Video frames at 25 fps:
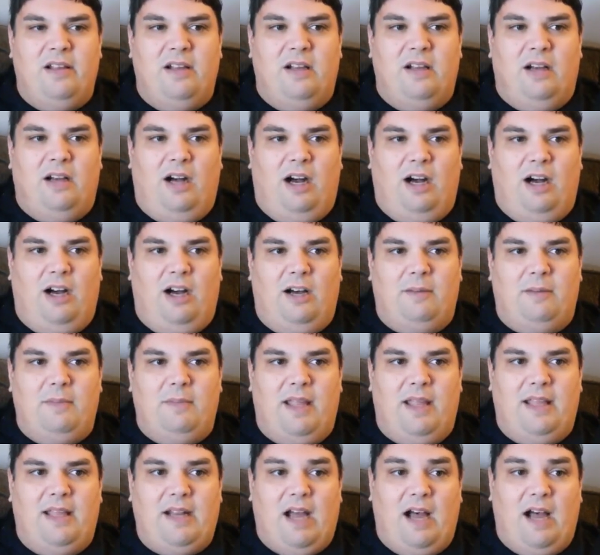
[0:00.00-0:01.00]
Um,
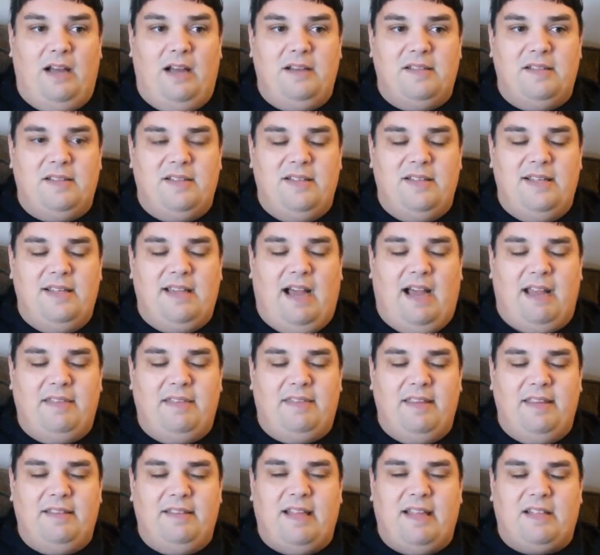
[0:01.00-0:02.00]
and honestly, I
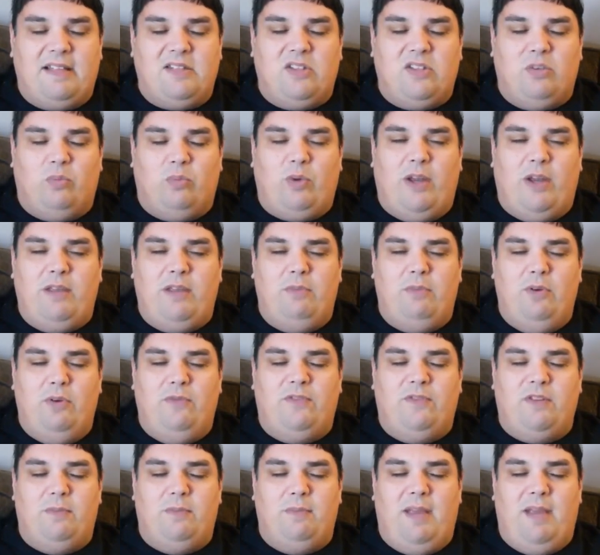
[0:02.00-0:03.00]
think that's the right
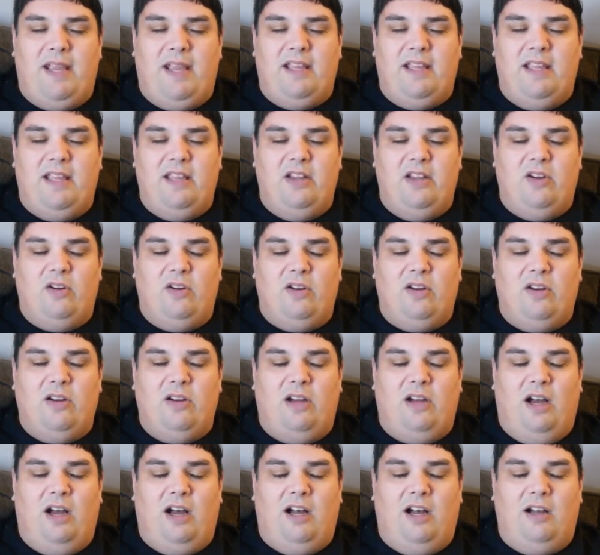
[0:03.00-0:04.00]
move to make here.
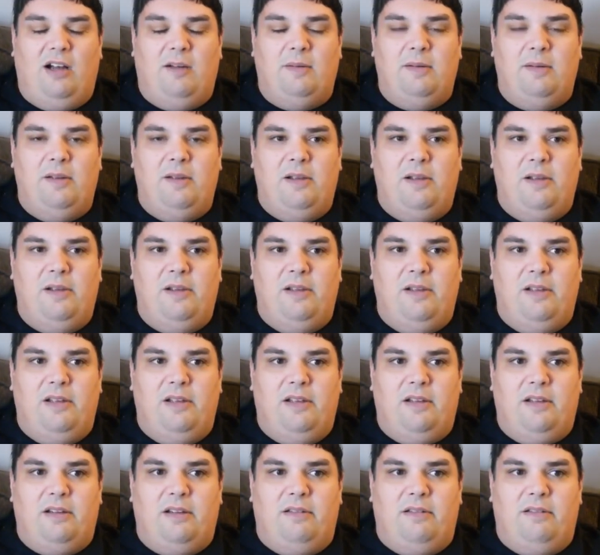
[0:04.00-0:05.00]
Uh,
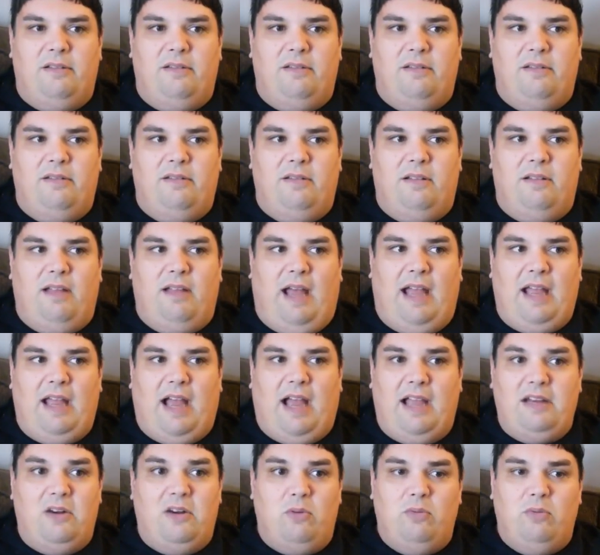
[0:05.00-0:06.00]
I,
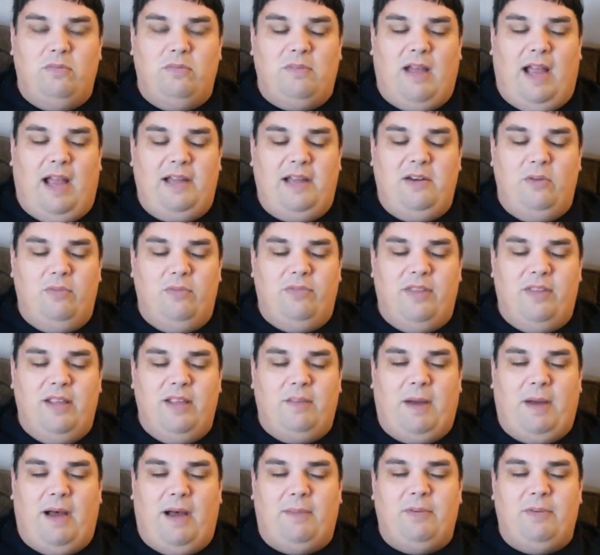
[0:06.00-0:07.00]
I don't I don't
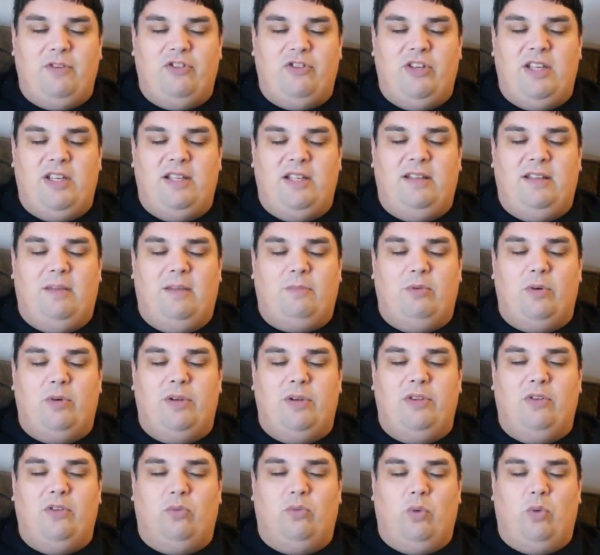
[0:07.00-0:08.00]
think Papa G and them were
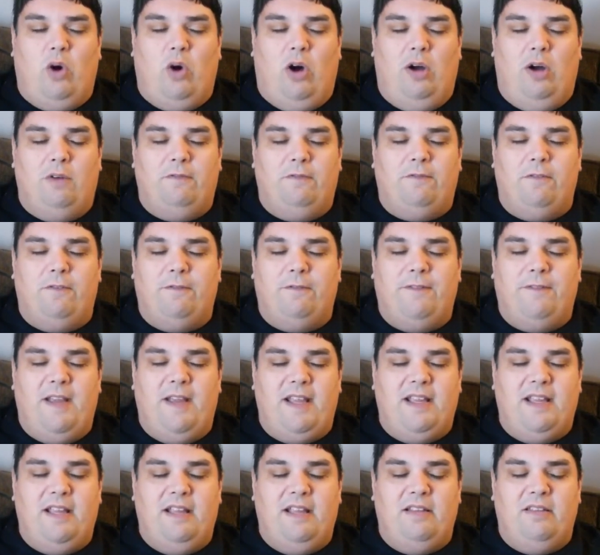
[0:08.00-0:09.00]
in the wrong for
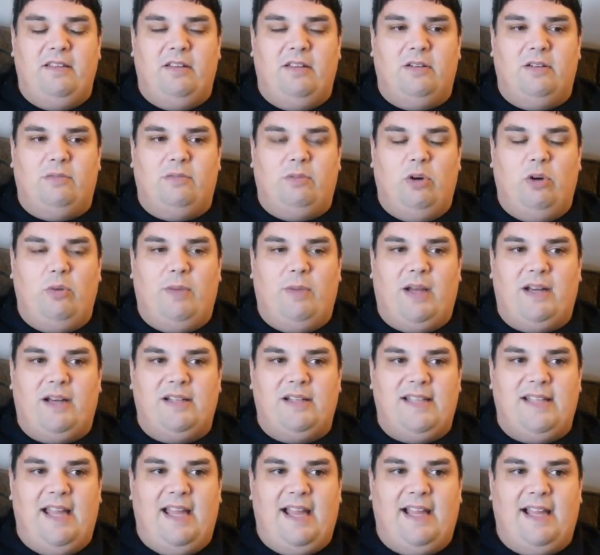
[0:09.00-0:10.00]
faking the robot
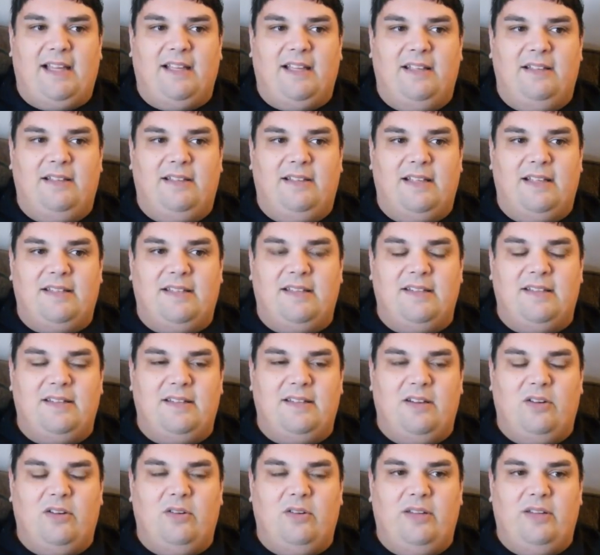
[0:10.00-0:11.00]
attack
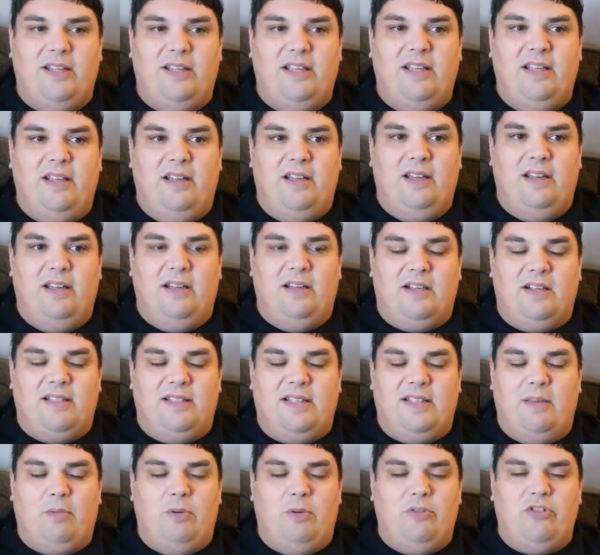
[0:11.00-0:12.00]
necessarily because
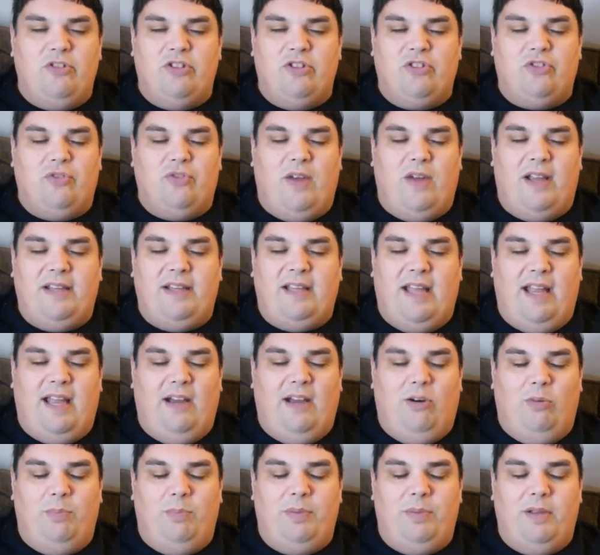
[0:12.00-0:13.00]
they were just trying to
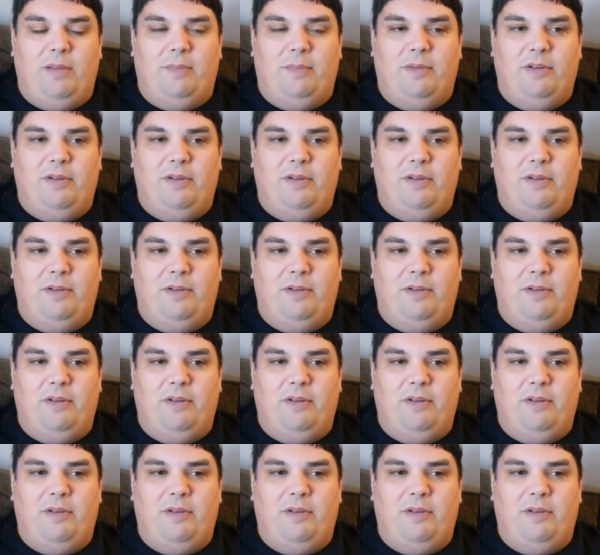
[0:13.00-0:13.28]
help him.